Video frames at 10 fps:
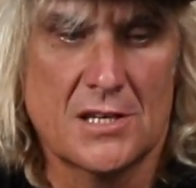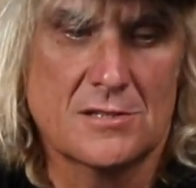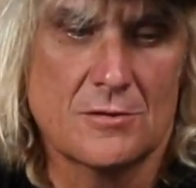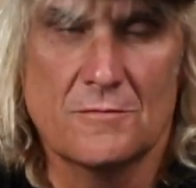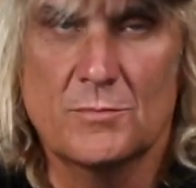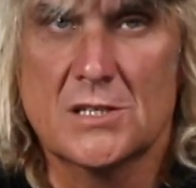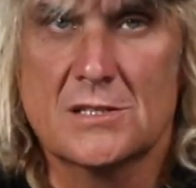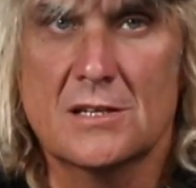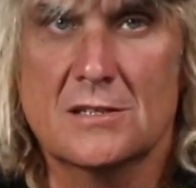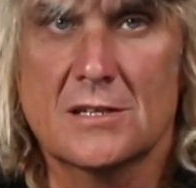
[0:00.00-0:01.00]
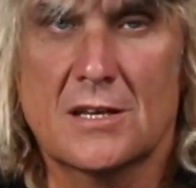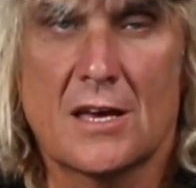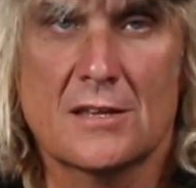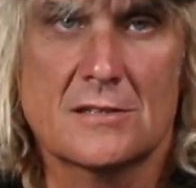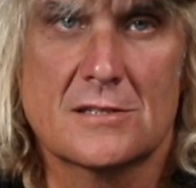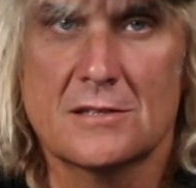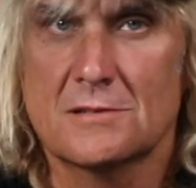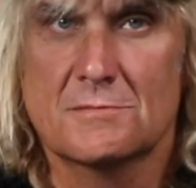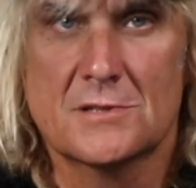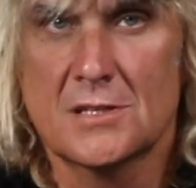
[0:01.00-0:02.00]
sort of mixed in together
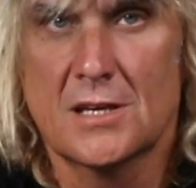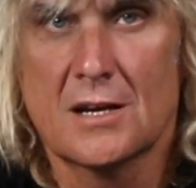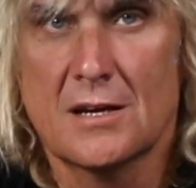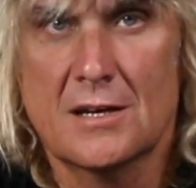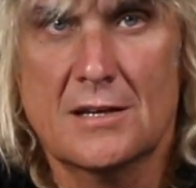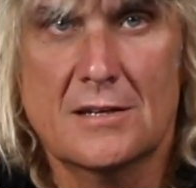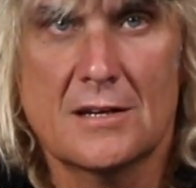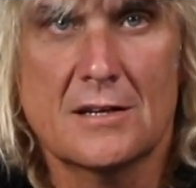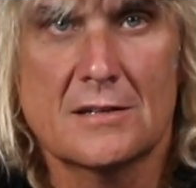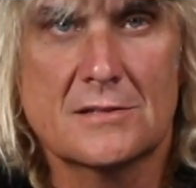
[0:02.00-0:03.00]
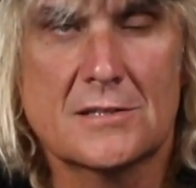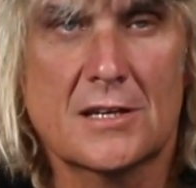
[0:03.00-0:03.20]
to get a